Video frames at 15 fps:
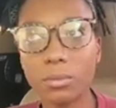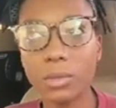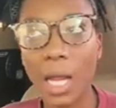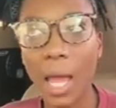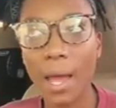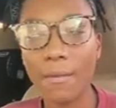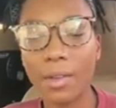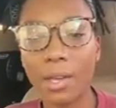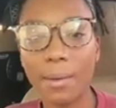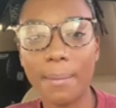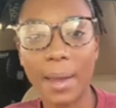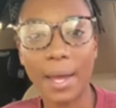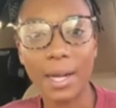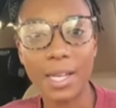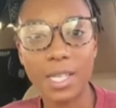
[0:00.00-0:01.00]
having a
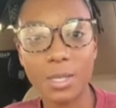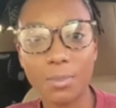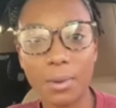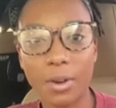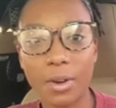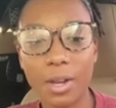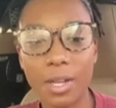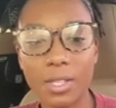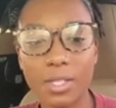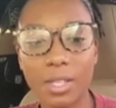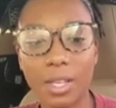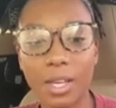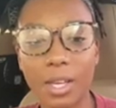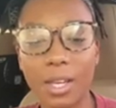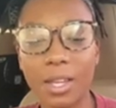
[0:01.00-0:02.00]
bad experience
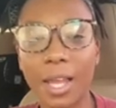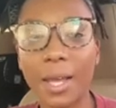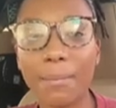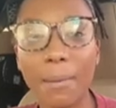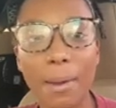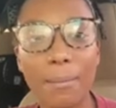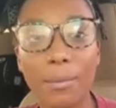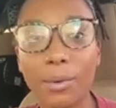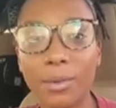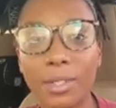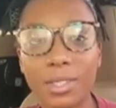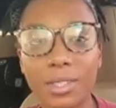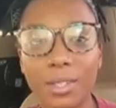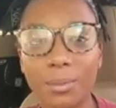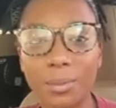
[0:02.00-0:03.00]
again. Like my mood
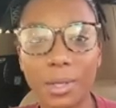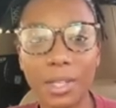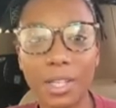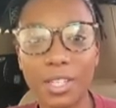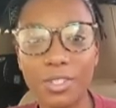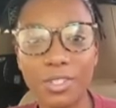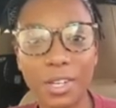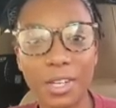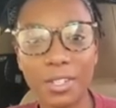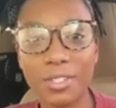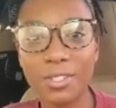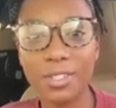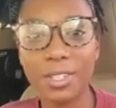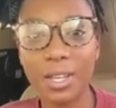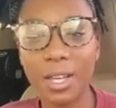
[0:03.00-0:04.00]
is completely
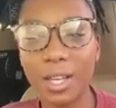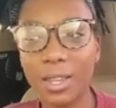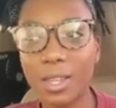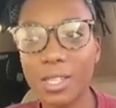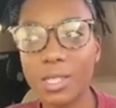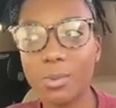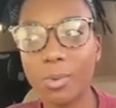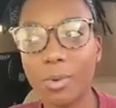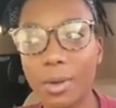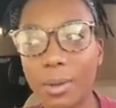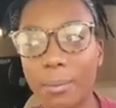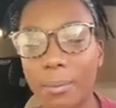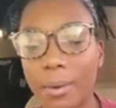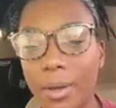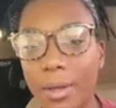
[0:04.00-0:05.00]
changed at this point,
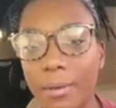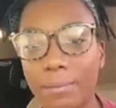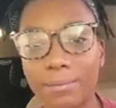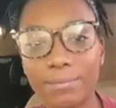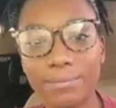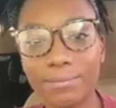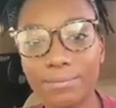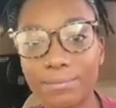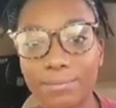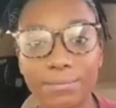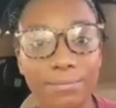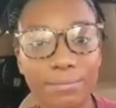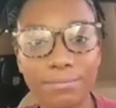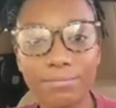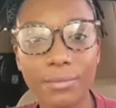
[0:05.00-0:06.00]
but
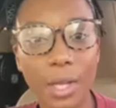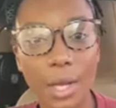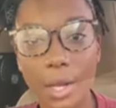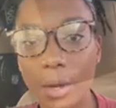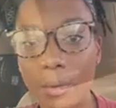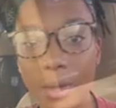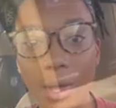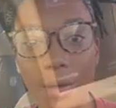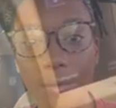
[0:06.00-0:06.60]
here we go.